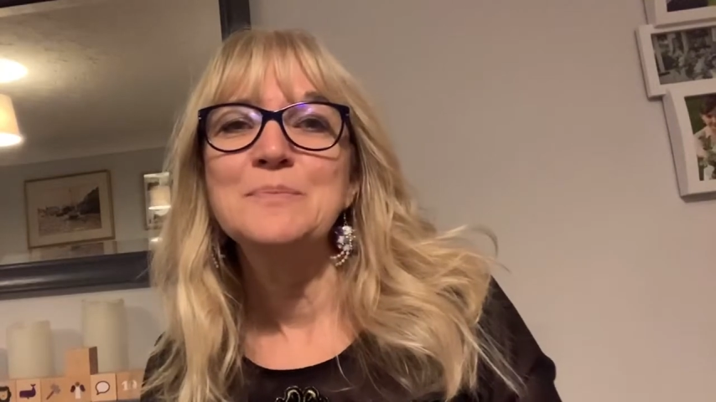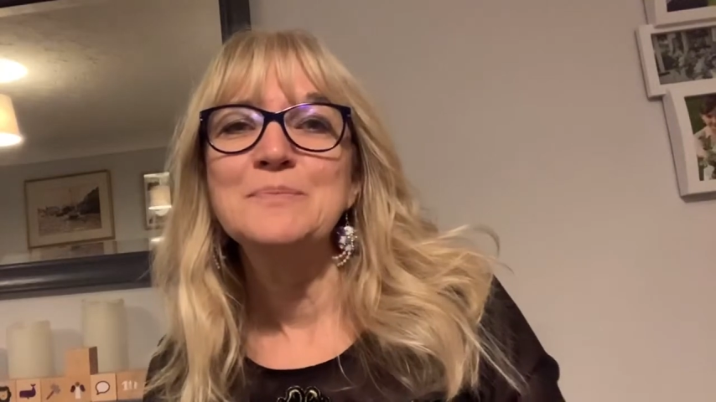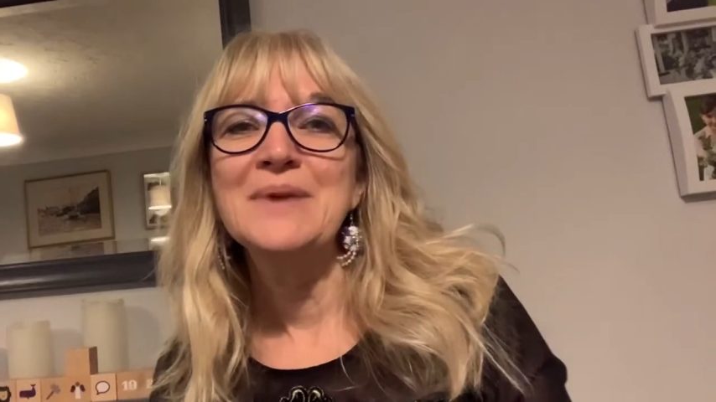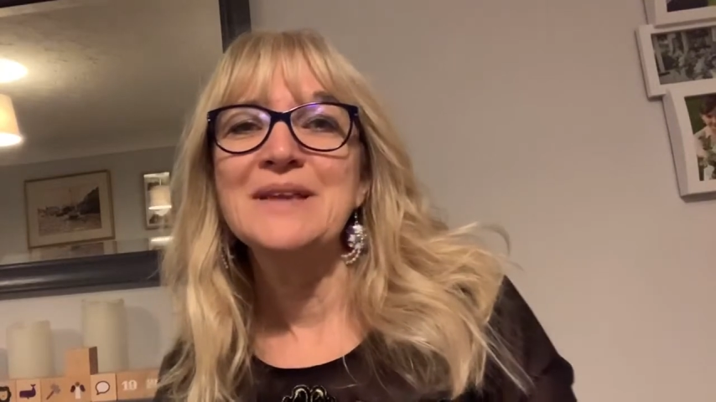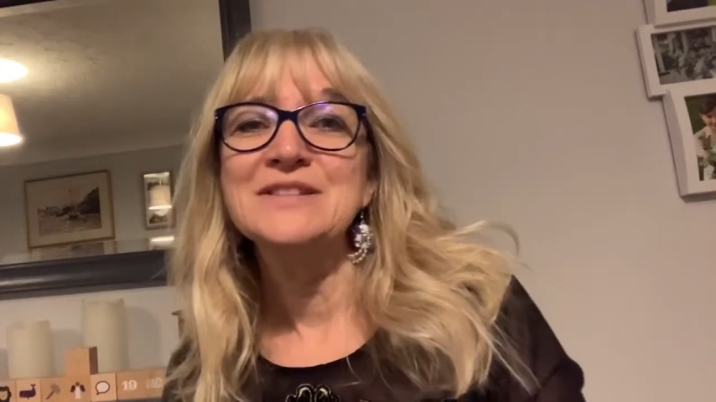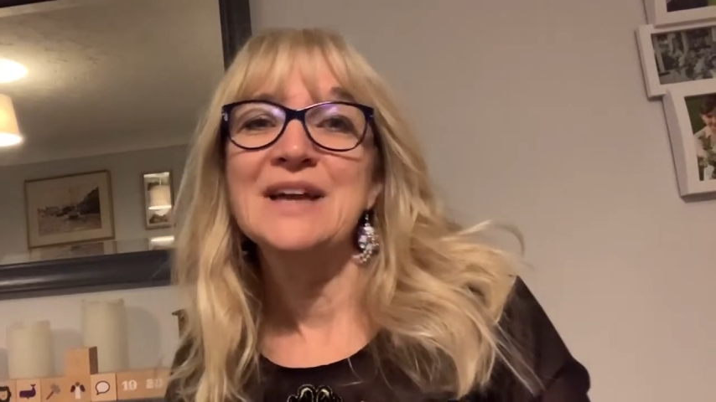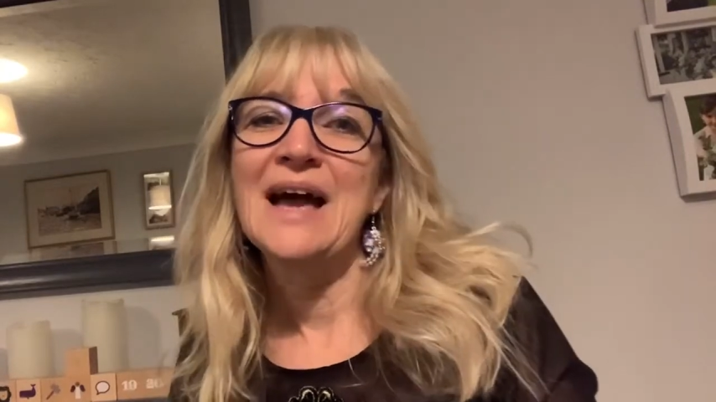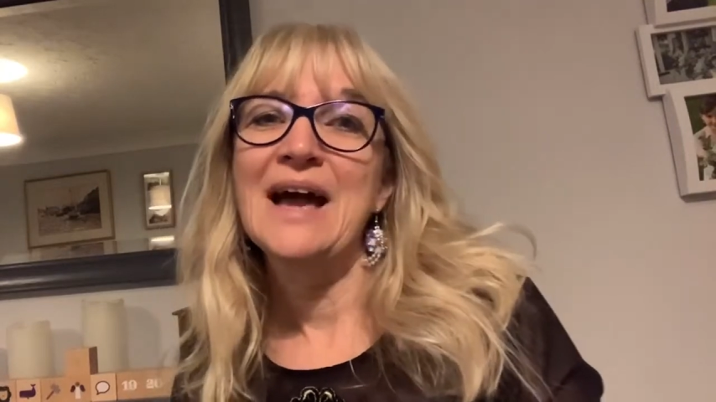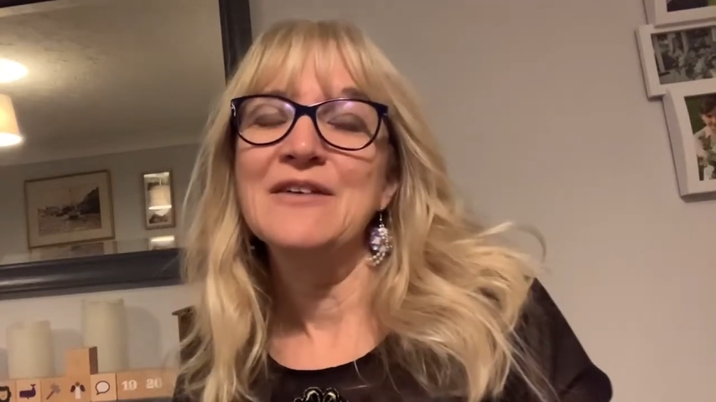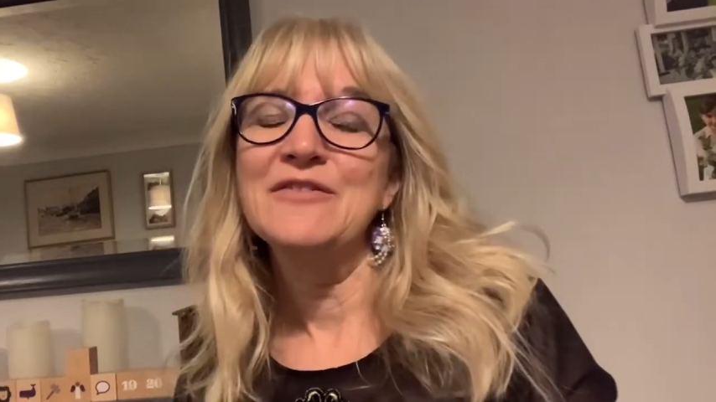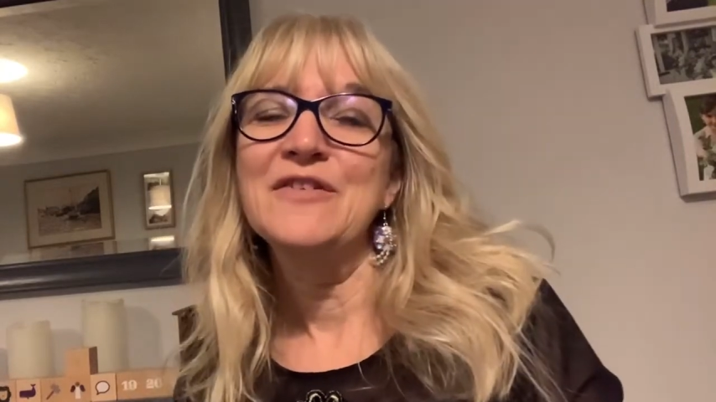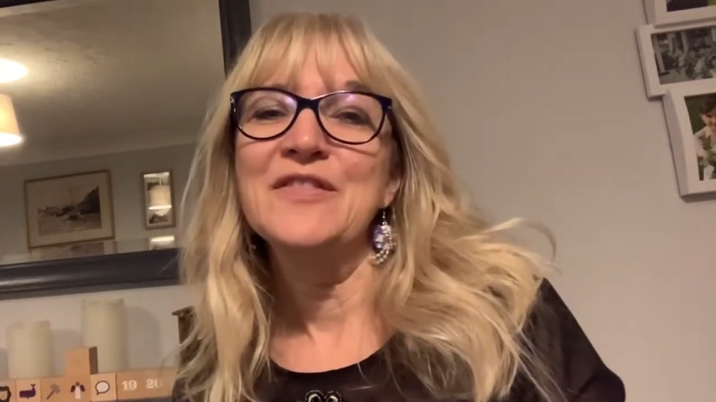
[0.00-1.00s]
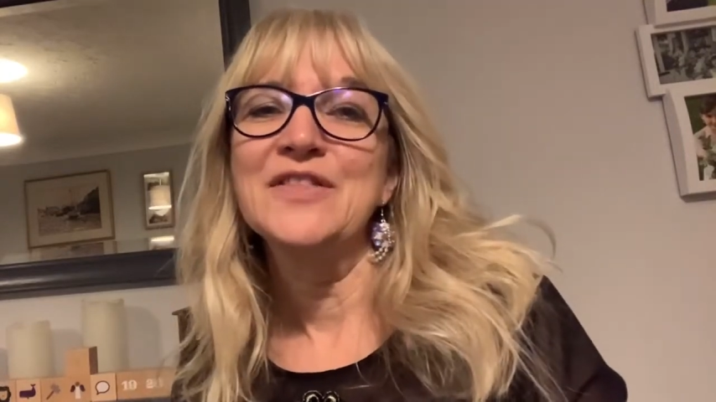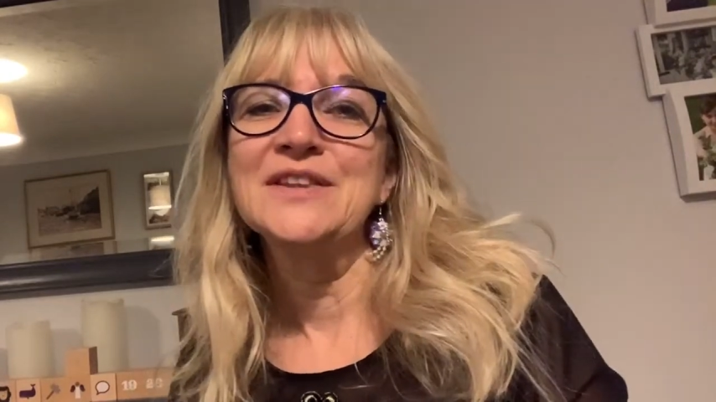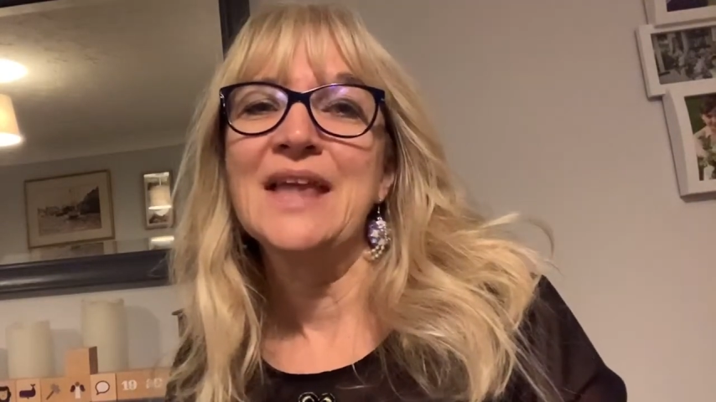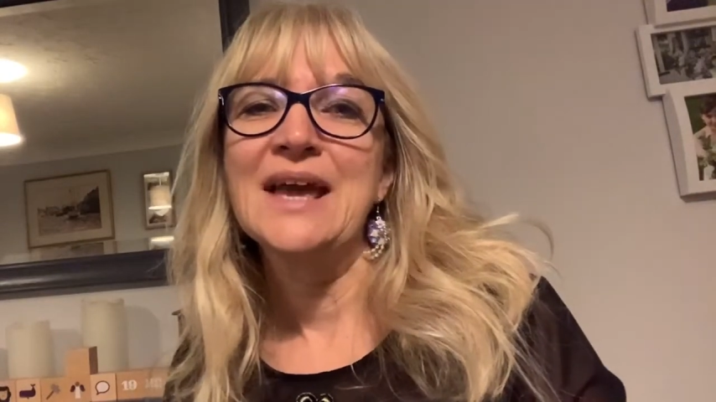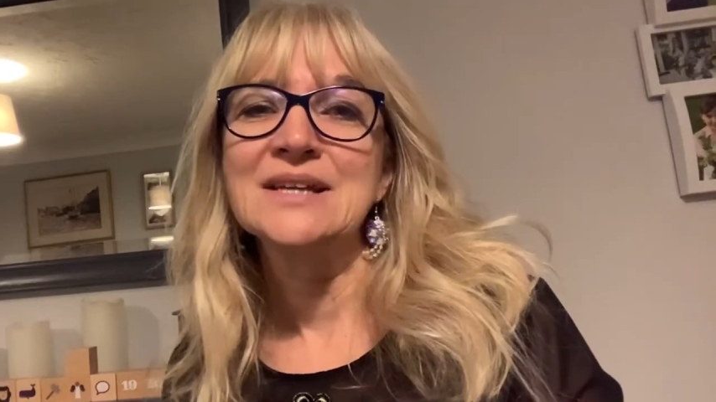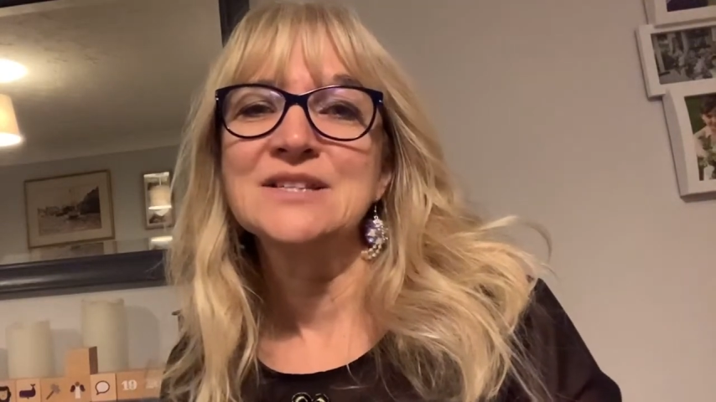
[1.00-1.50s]
to have the
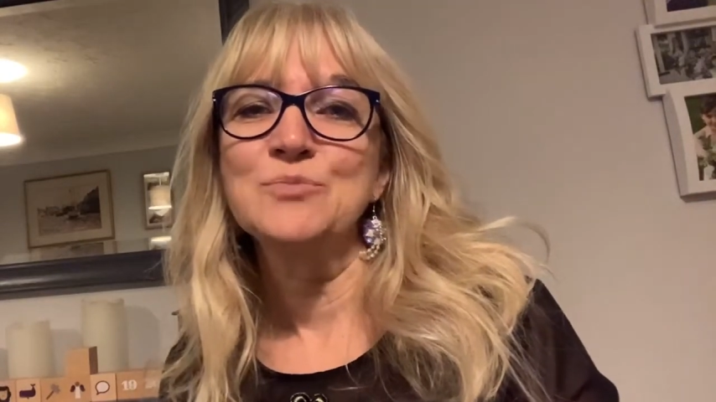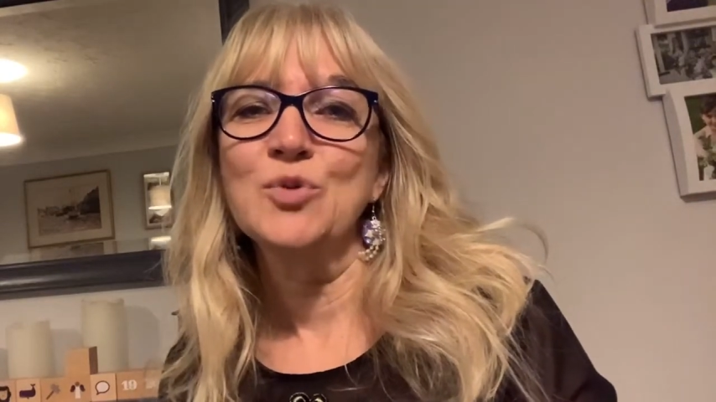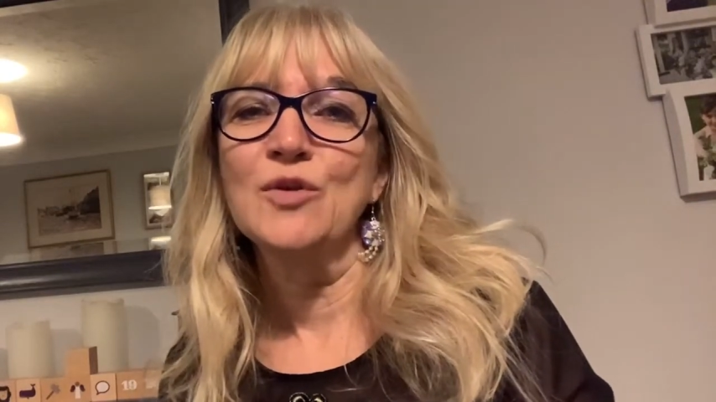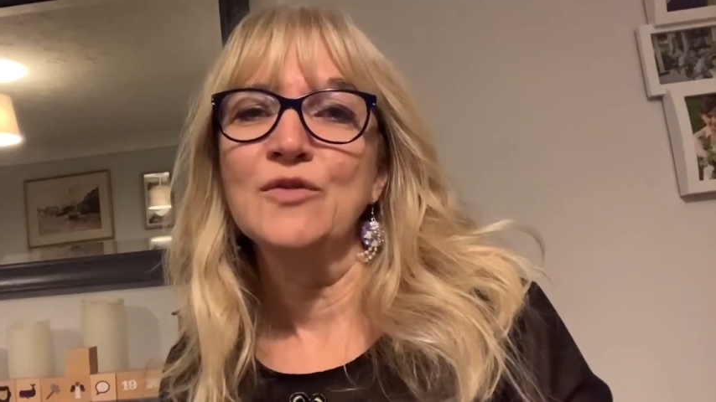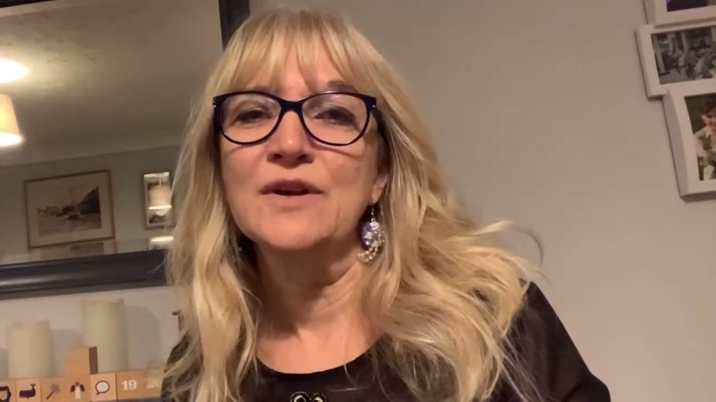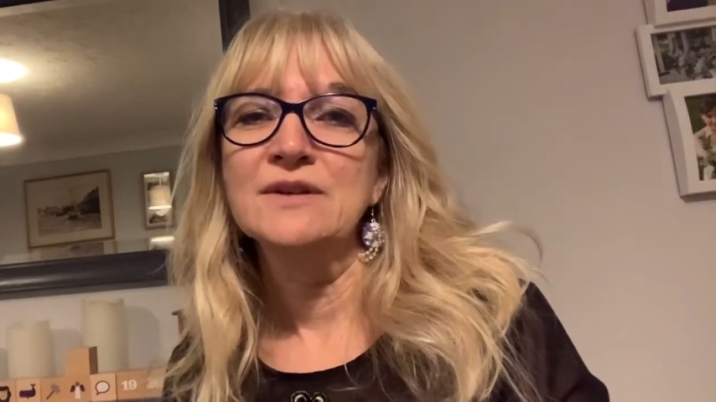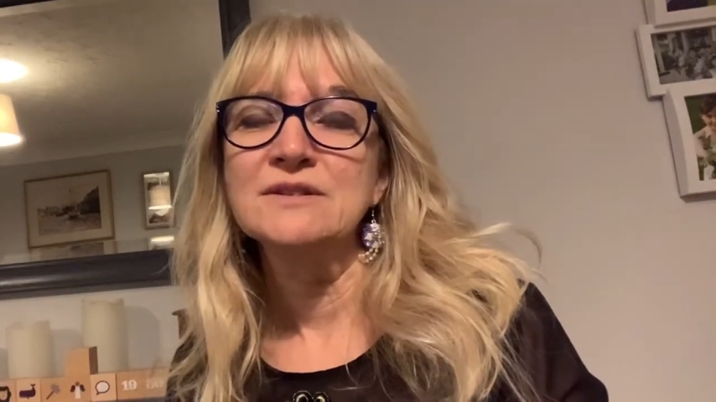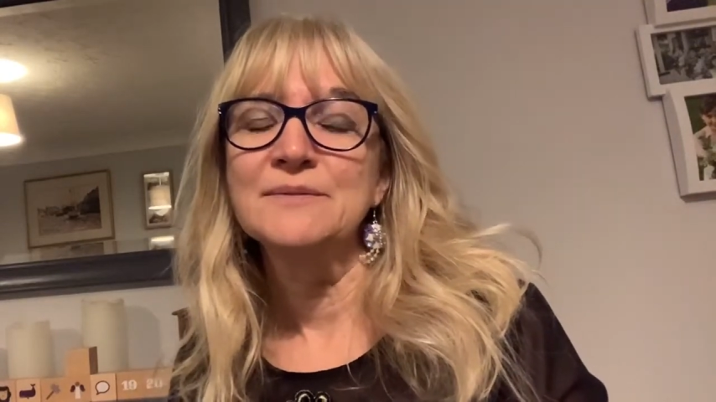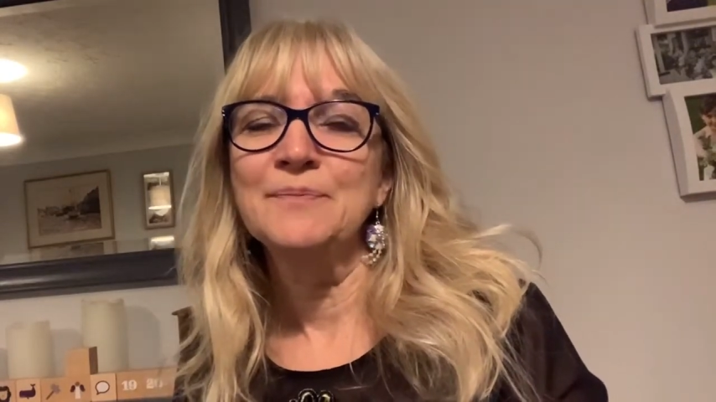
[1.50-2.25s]
next prophet?